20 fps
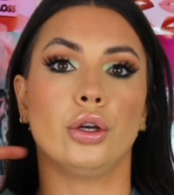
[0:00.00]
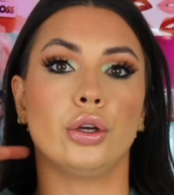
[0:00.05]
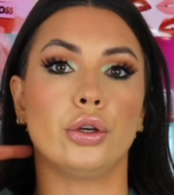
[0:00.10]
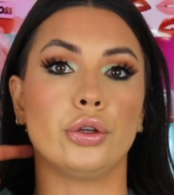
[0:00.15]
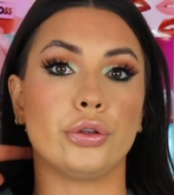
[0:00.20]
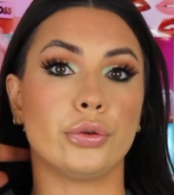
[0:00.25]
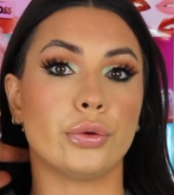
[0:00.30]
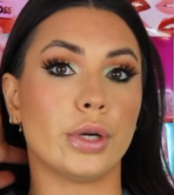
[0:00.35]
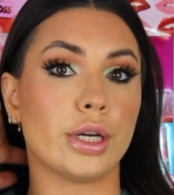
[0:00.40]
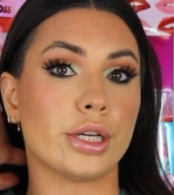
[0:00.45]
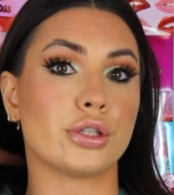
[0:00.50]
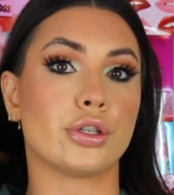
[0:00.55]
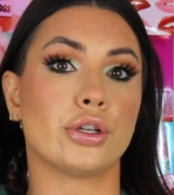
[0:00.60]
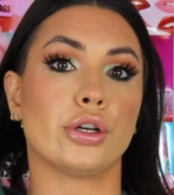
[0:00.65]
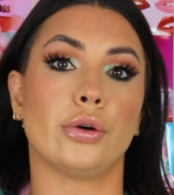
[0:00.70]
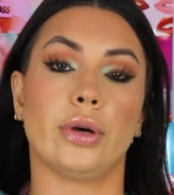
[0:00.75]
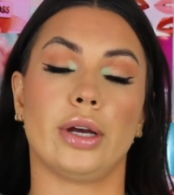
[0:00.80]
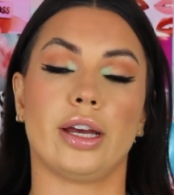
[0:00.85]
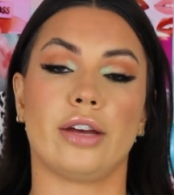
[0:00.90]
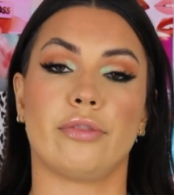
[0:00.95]
You guys
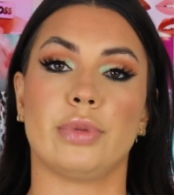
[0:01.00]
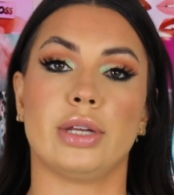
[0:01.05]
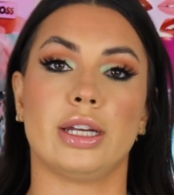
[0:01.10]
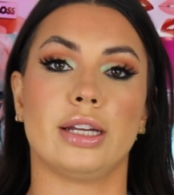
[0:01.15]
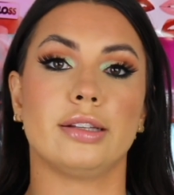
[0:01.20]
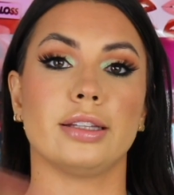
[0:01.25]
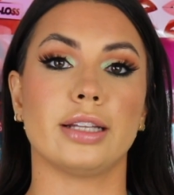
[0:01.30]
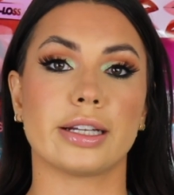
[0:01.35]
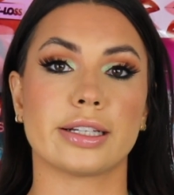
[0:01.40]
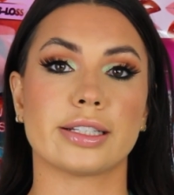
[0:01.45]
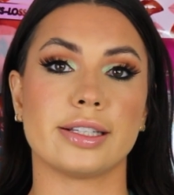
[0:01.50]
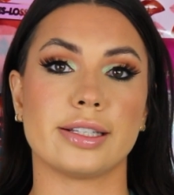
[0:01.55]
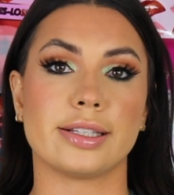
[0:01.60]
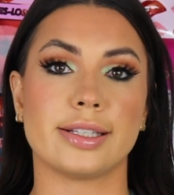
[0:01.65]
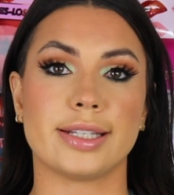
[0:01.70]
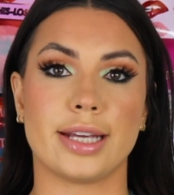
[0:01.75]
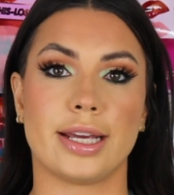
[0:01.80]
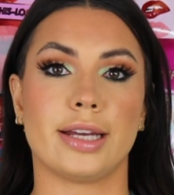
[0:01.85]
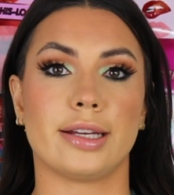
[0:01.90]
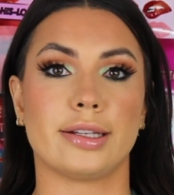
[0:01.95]
know I have been a Luxy
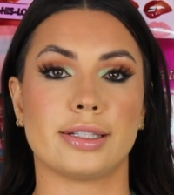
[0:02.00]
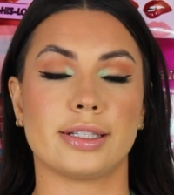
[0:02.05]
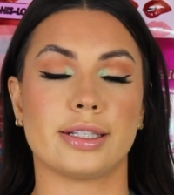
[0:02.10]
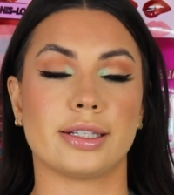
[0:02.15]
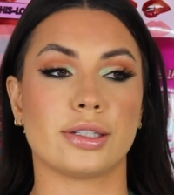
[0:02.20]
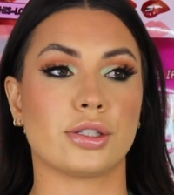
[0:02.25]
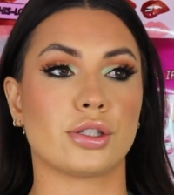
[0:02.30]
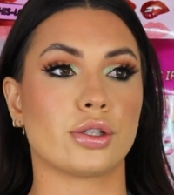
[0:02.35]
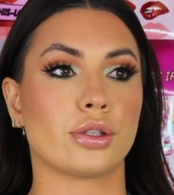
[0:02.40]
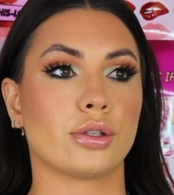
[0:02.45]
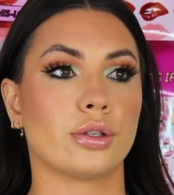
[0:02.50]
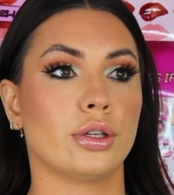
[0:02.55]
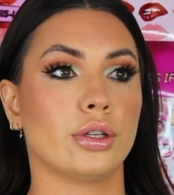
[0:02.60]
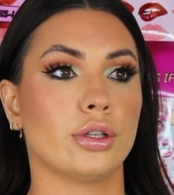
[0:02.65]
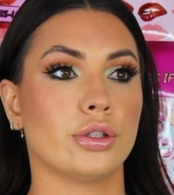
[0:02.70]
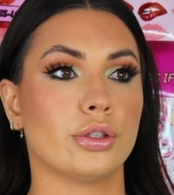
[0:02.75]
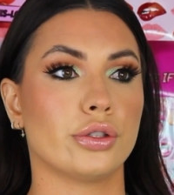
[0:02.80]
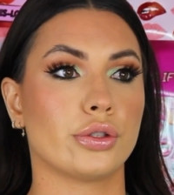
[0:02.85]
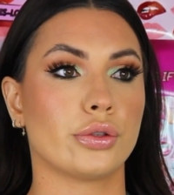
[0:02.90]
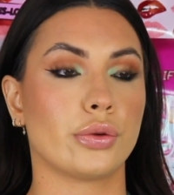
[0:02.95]
stan since
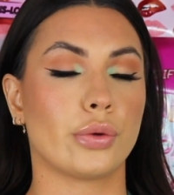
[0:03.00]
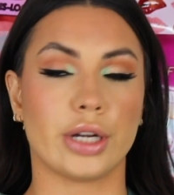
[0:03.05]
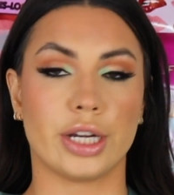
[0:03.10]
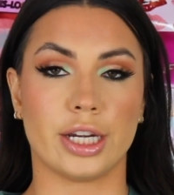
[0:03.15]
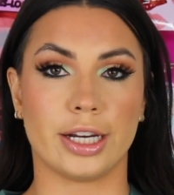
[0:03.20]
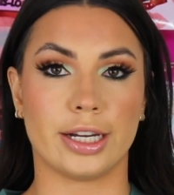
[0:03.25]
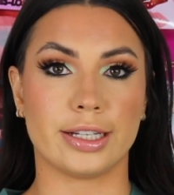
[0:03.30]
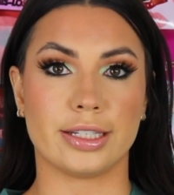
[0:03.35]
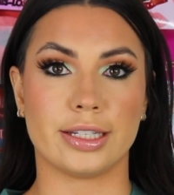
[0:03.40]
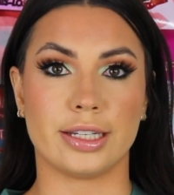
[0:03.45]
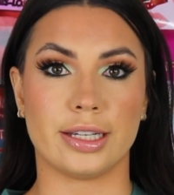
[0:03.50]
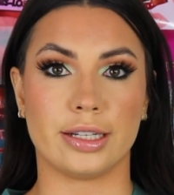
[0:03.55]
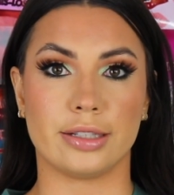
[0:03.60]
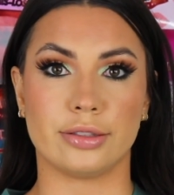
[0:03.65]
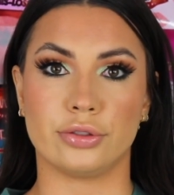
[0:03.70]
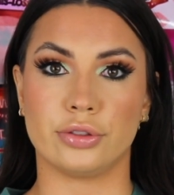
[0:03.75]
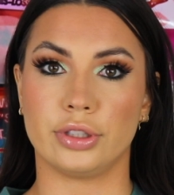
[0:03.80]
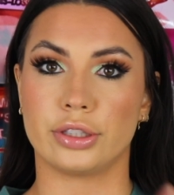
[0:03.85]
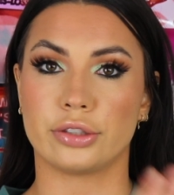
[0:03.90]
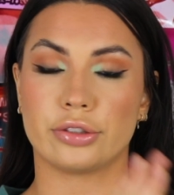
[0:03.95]

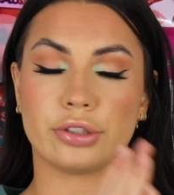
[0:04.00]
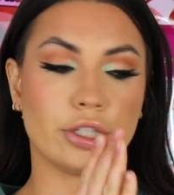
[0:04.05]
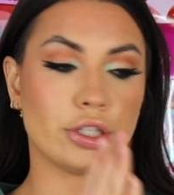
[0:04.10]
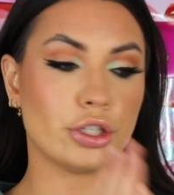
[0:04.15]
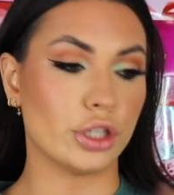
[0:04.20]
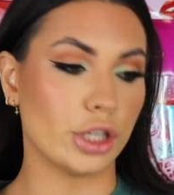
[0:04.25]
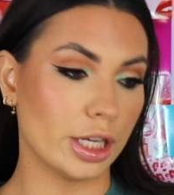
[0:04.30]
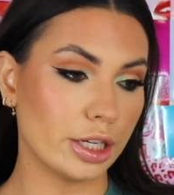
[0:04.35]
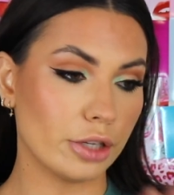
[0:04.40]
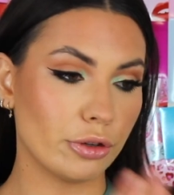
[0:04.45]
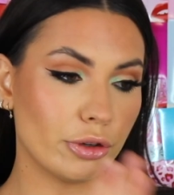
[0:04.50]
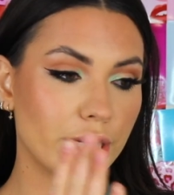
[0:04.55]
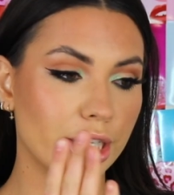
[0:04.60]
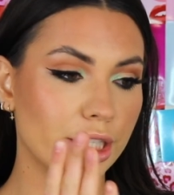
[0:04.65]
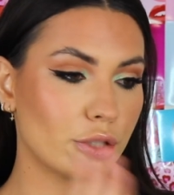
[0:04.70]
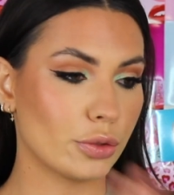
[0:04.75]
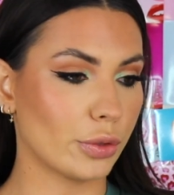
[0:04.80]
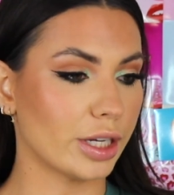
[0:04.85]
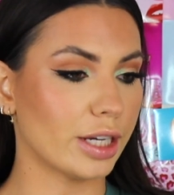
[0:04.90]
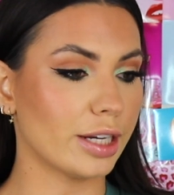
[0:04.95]
2019. Literally January
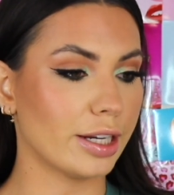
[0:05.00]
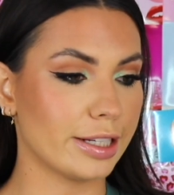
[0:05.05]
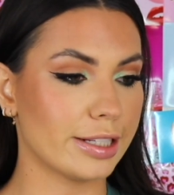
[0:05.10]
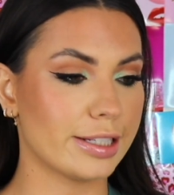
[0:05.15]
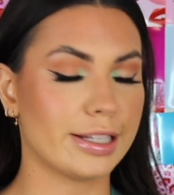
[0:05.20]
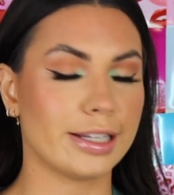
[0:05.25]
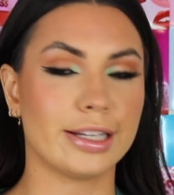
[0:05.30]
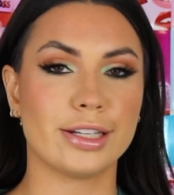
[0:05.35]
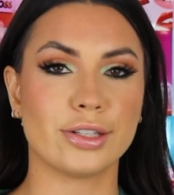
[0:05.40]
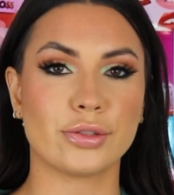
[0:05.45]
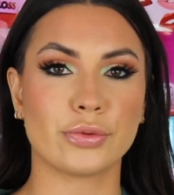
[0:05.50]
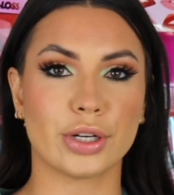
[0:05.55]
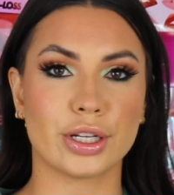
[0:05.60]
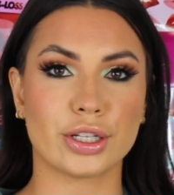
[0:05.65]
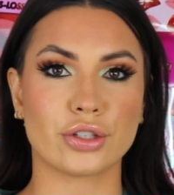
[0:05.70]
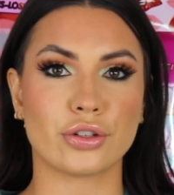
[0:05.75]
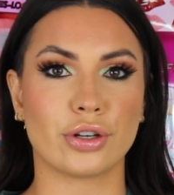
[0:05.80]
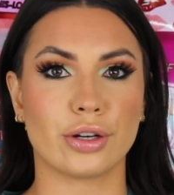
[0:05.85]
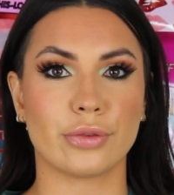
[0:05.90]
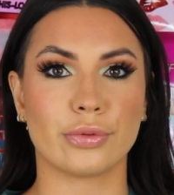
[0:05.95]
2019 is when I
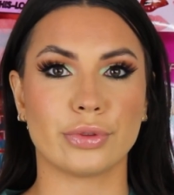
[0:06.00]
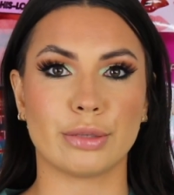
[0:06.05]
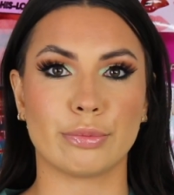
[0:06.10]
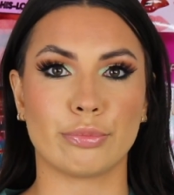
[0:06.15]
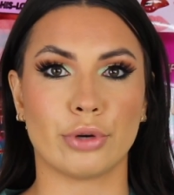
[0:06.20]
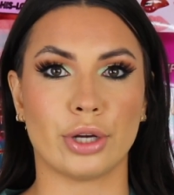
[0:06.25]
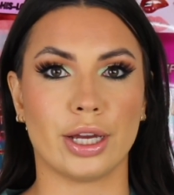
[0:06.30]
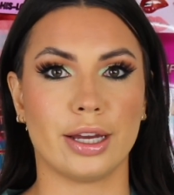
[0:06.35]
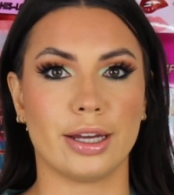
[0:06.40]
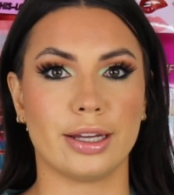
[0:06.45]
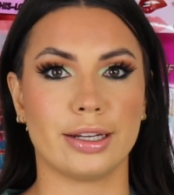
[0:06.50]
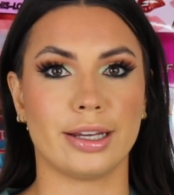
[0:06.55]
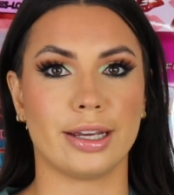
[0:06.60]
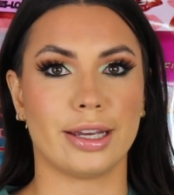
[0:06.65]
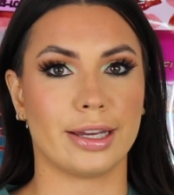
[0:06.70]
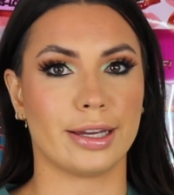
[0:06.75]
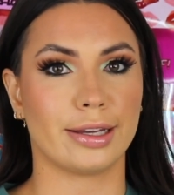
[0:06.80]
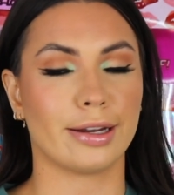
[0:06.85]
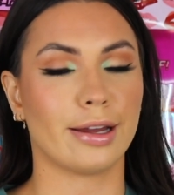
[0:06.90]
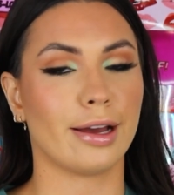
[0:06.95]
started with the brand,
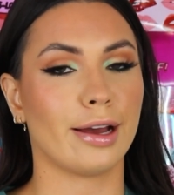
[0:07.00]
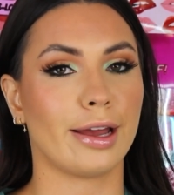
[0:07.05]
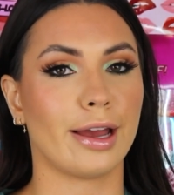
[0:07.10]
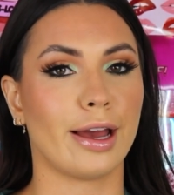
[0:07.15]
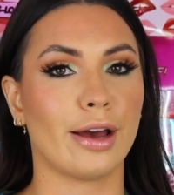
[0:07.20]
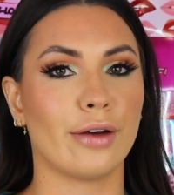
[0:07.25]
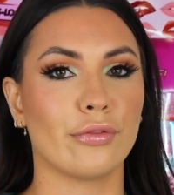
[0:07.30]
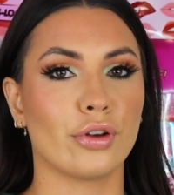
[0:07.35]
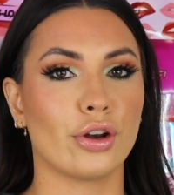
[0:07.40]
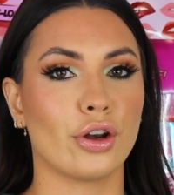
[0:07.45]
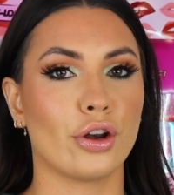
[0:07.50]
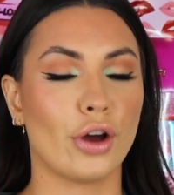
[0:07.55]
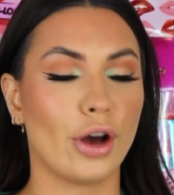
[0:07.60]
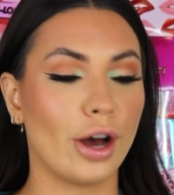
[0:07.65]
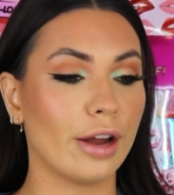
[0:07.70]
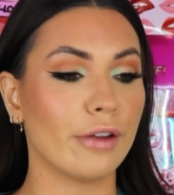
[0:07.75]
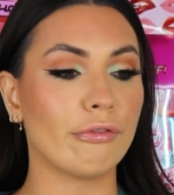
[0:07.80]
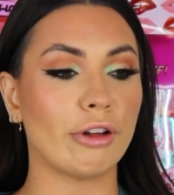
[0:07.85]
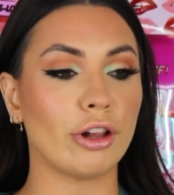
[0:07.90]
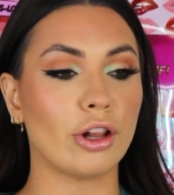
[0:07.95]
and I have
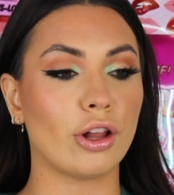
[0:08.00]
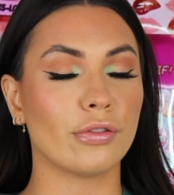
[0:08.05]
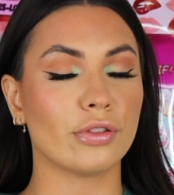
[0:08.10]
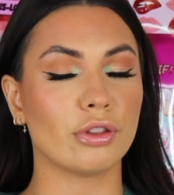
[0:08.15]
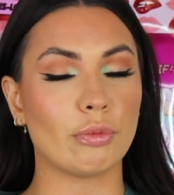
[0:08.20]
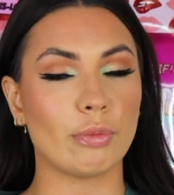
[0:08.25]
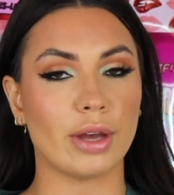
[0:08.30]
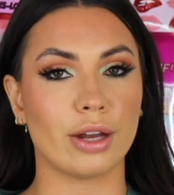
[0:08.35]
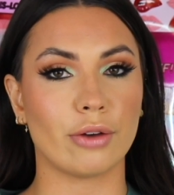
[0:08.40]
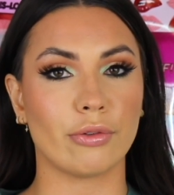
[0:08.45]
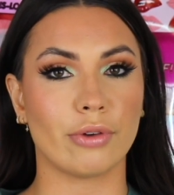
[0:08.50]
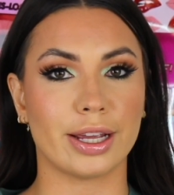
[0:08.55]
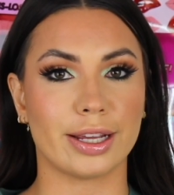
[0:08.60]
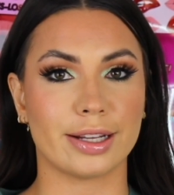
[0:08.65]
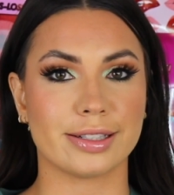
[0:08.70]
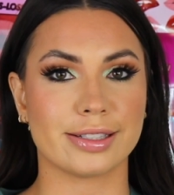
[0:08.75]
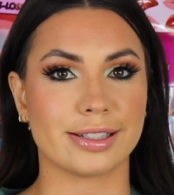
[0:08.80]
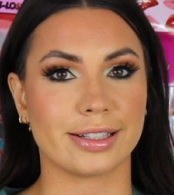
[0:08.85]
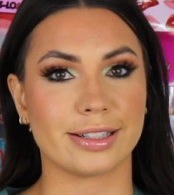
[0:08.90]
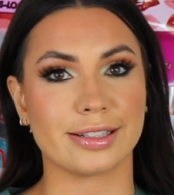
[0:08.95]
not fell off the
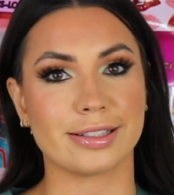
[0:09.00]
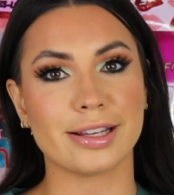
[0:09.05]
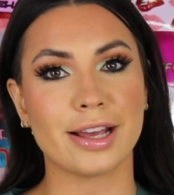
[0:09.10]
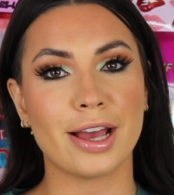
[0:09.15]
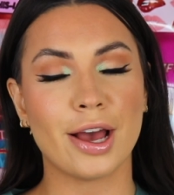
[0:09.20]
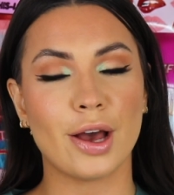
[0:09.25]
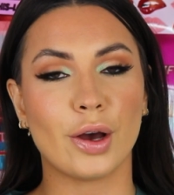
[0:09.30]
bandwagon since.